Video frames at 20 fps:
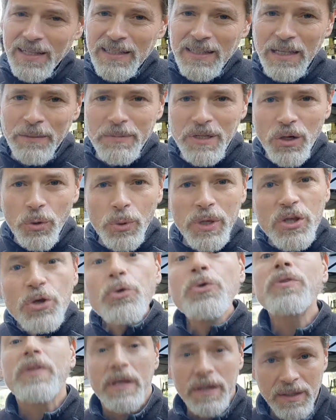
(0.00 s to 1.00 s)
Let me know what
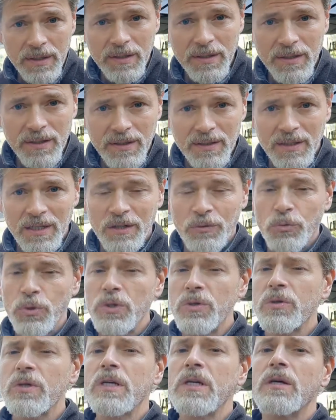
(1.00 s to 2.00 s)
you think. I
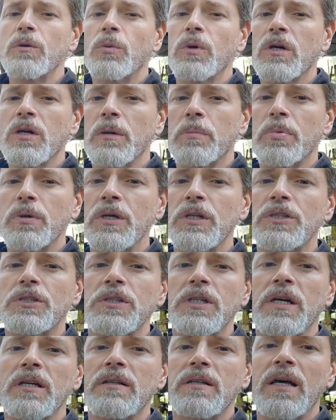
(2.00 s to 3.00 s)
really would
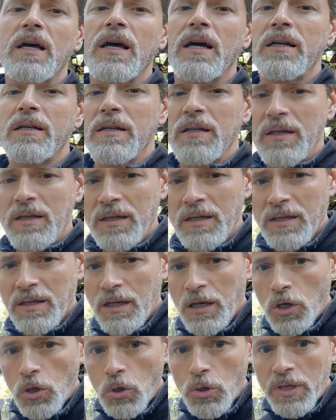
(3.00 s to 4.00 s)
appreciate that
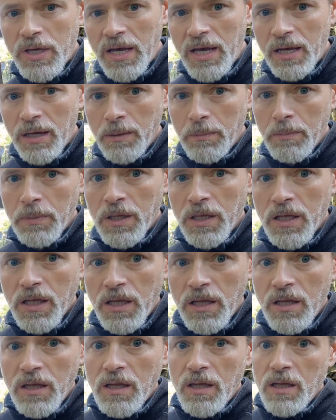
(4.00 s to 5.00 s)
and look at him.
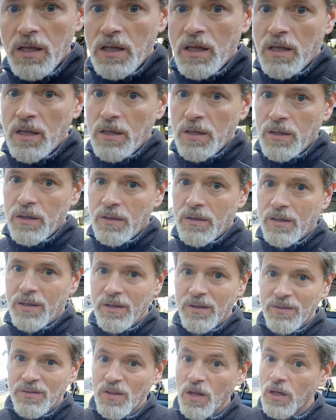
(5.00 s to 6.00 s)

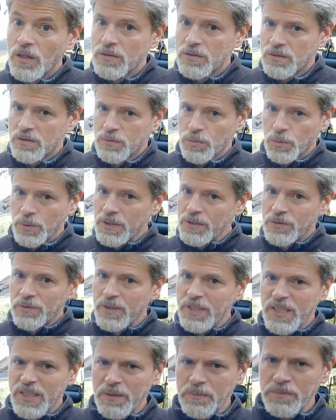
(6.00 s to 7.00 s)
His sweet
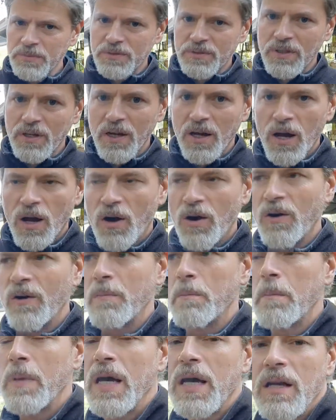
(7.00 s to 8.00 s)
dreams are
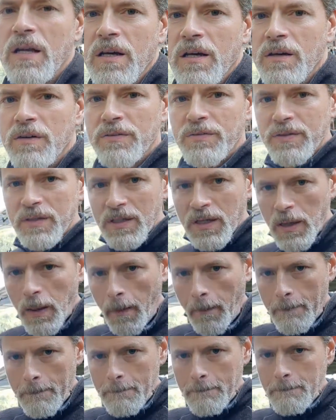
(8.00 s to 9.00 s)
made of
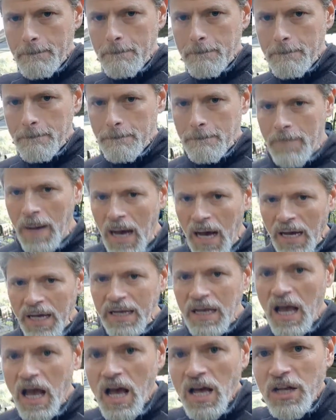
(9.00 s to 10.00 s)

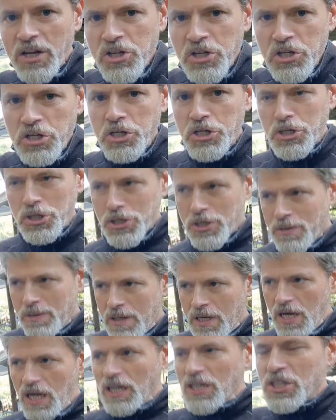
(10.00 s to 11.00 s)
my
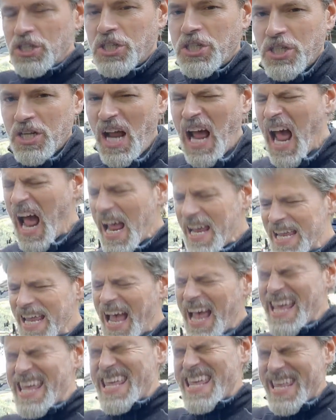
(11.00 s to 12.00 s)
shine
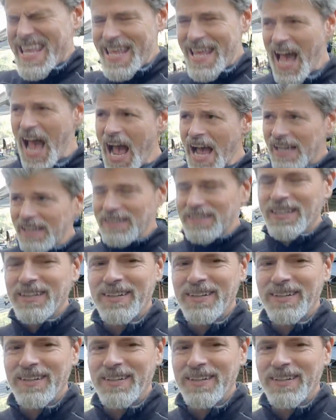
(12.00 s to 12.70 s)
light.